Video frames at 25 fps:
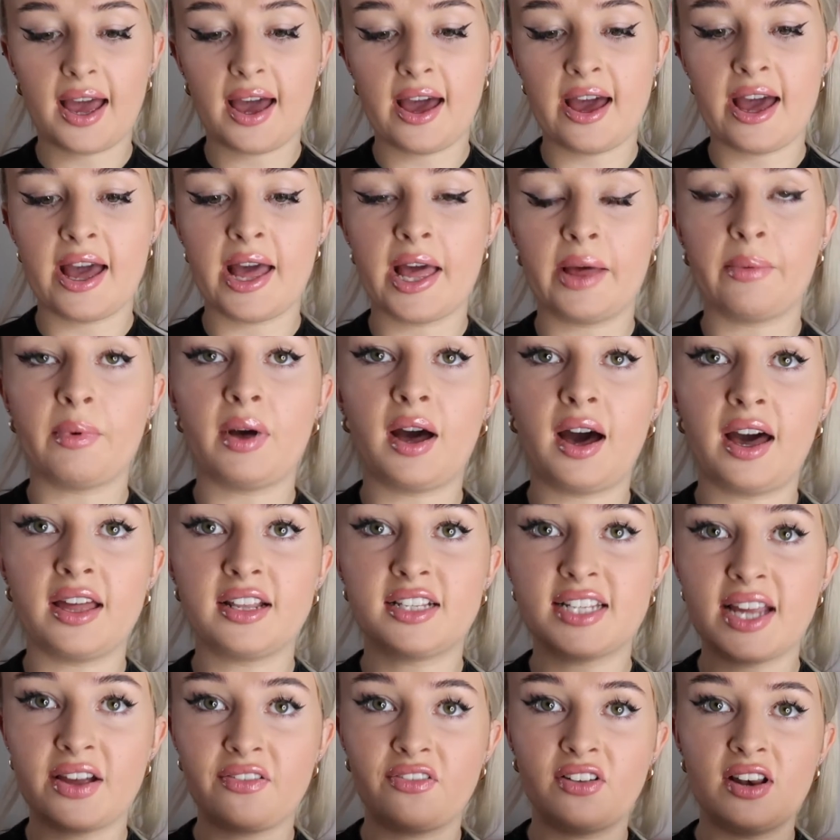I
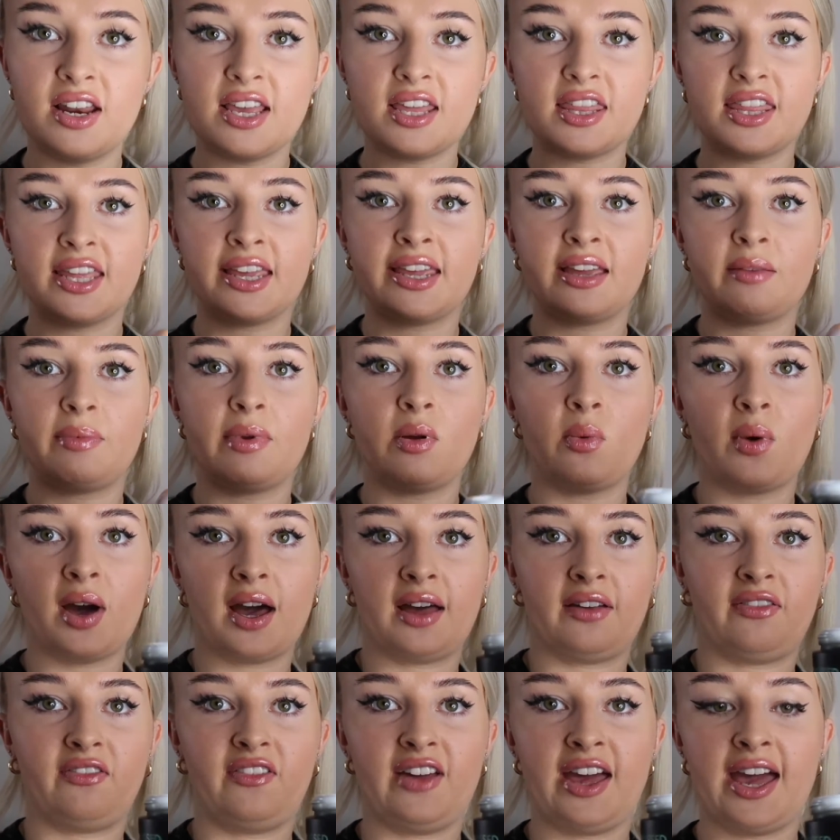definitely think it'd be
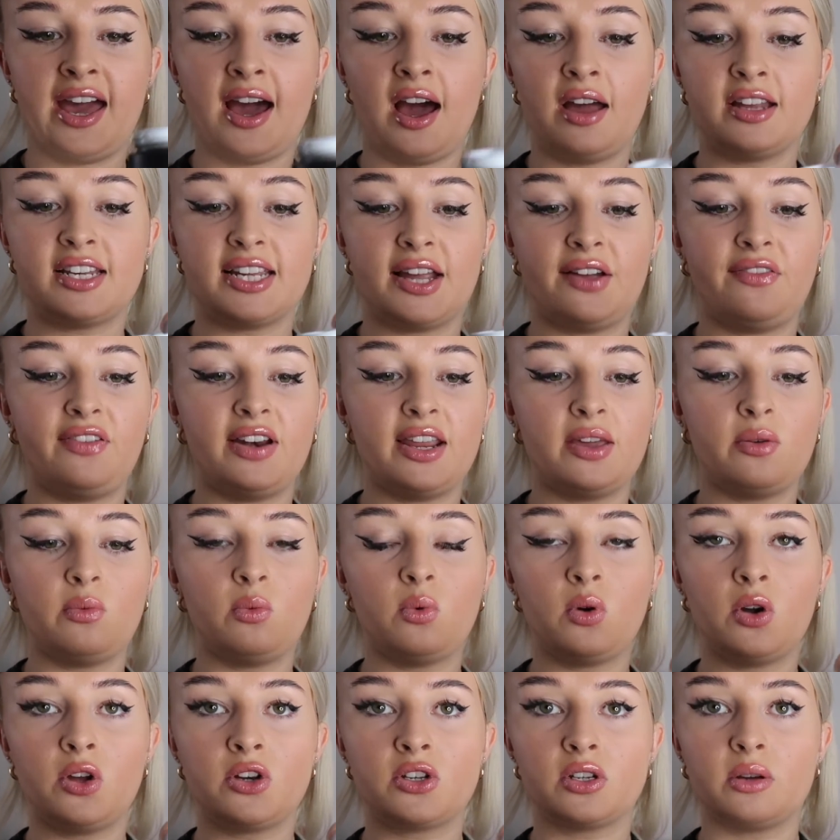worth it. I definitely
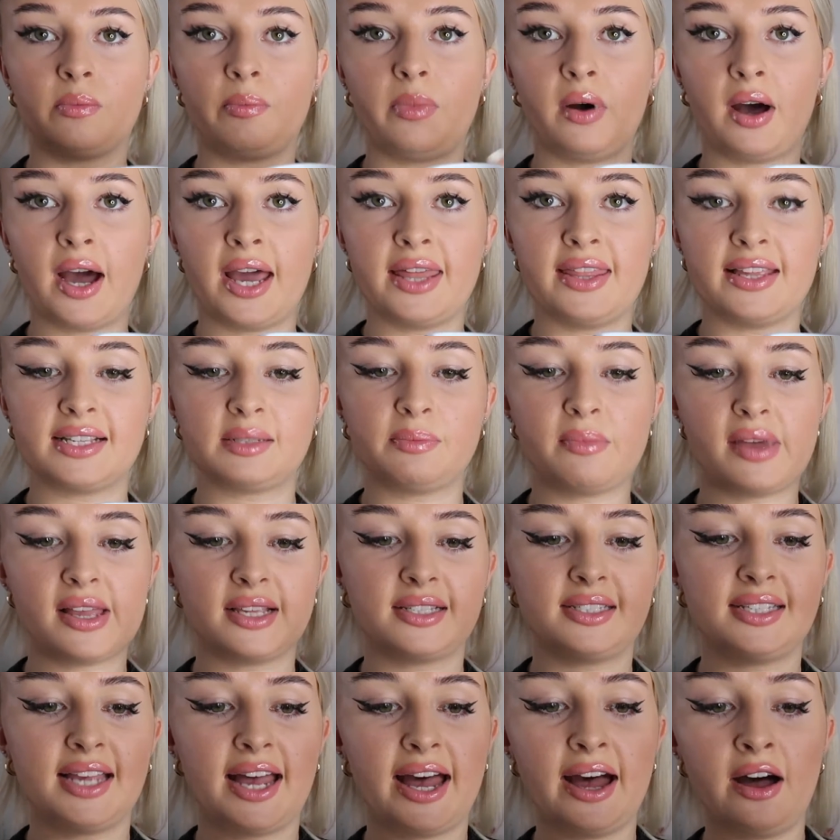would buy this
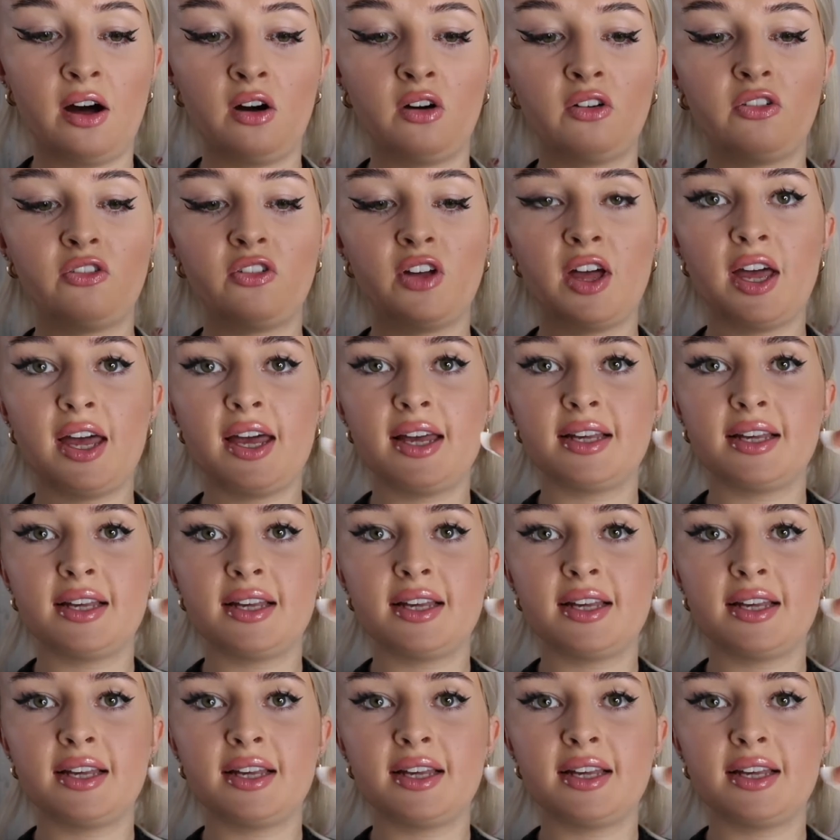myself.